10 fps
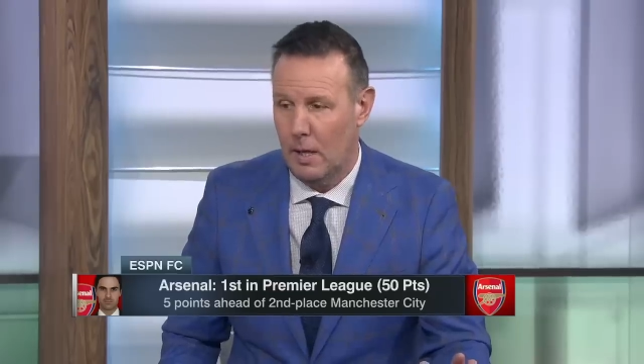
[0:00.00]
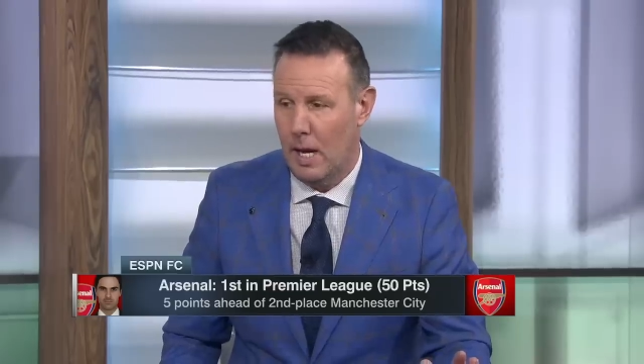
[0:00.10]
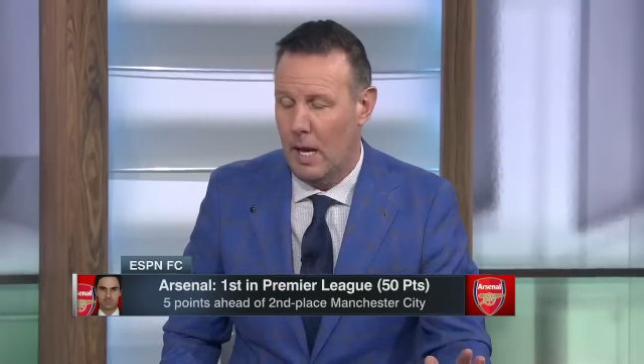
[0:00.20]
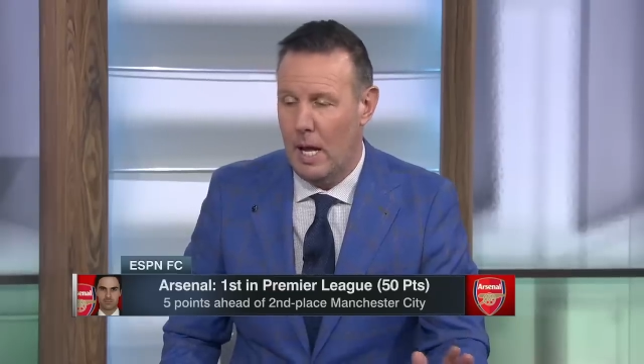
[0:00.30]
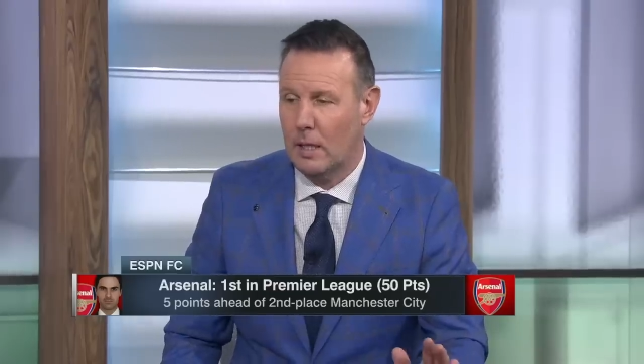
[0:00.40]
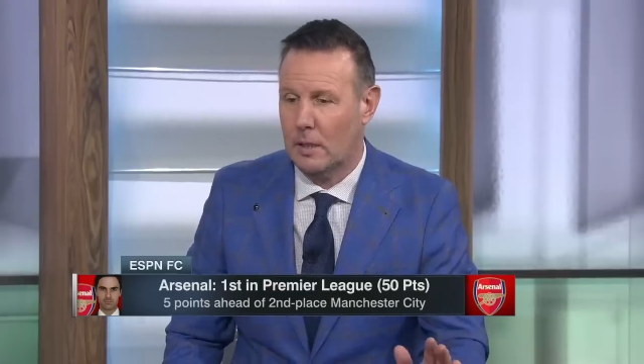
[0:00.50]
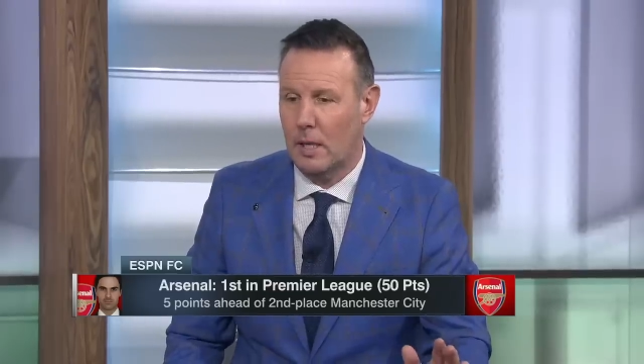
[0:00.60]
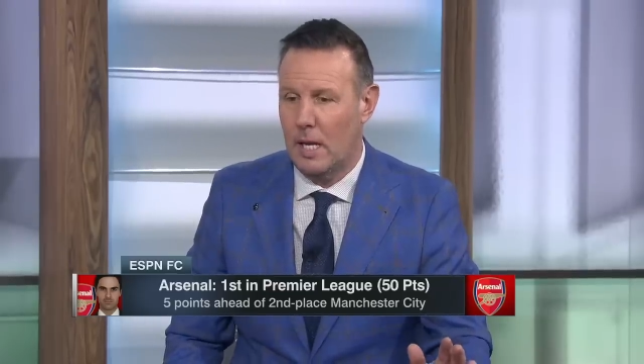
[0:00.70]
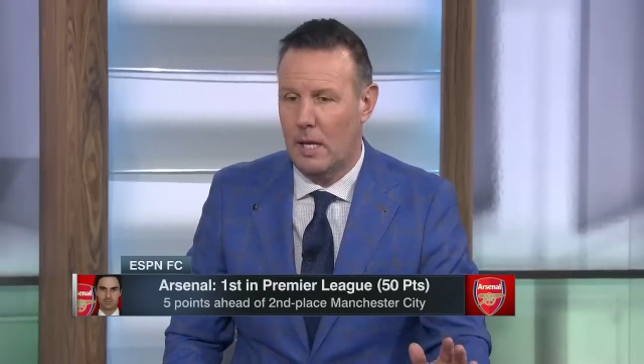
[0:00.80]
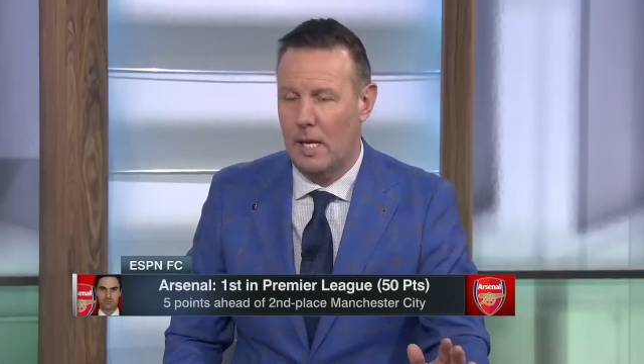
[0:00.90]
It, it's,
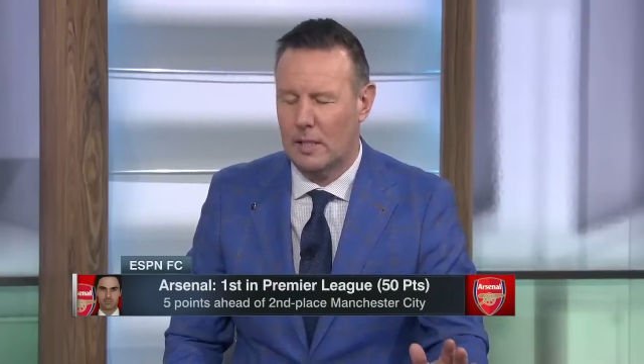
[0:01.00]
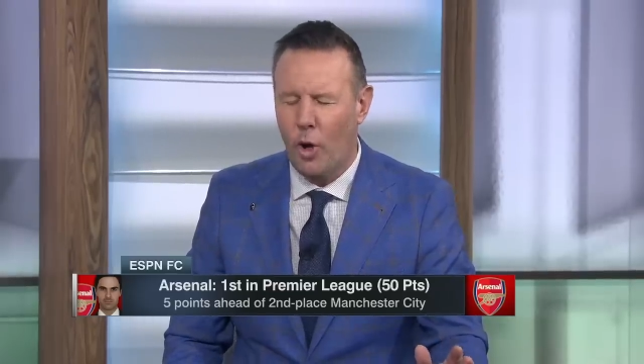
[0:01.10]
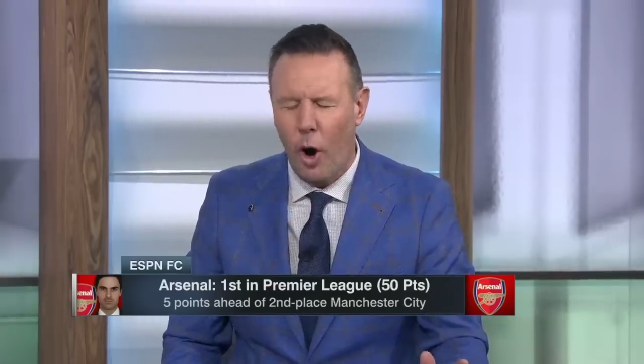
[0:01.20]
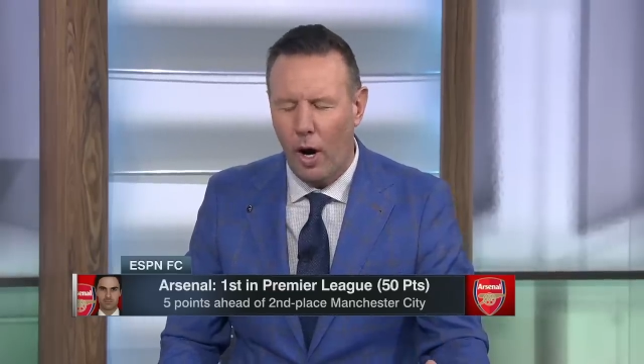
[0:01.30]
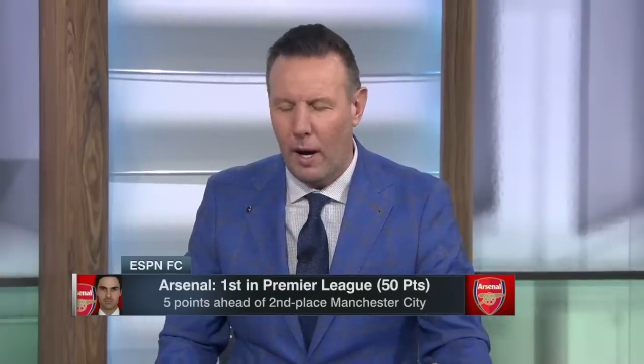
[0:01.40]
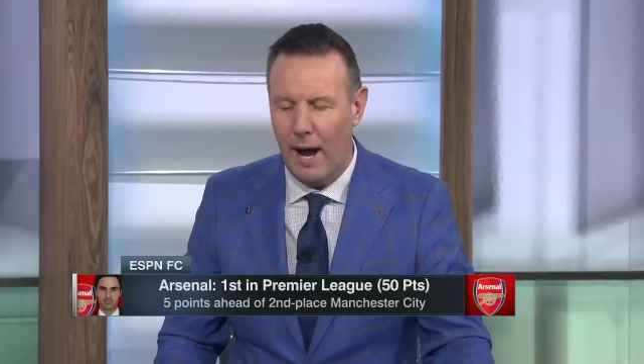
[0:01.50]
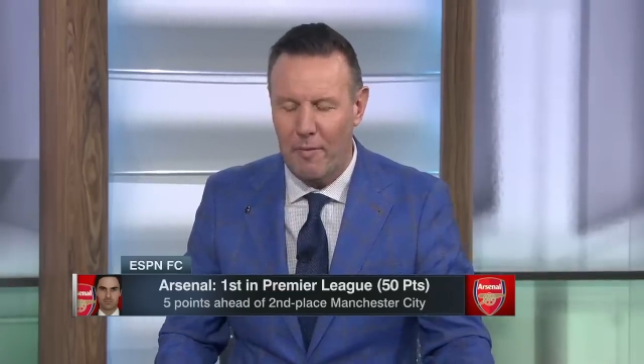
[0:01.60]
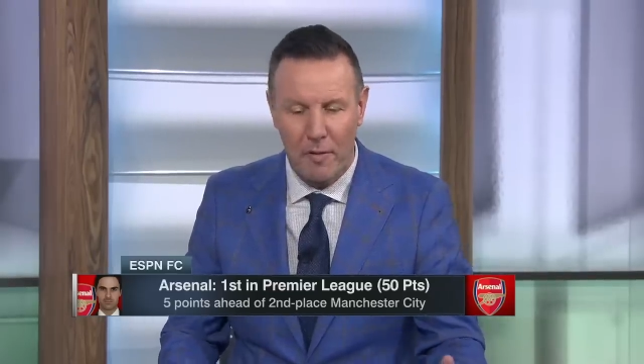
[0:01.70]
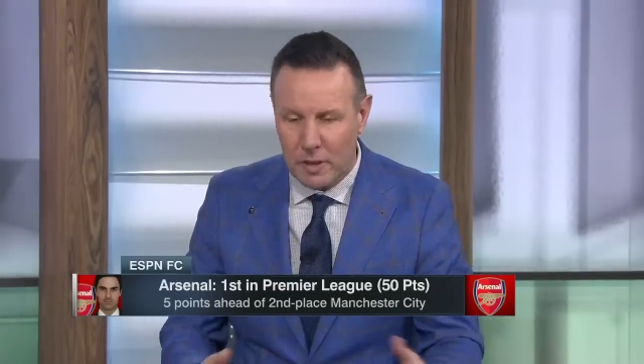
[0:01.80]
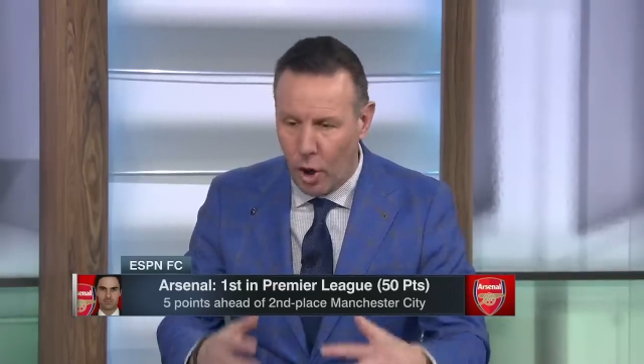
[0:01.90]
it's not,
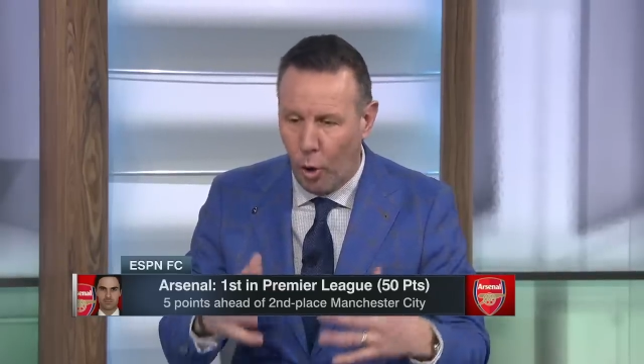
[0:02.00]
everything's not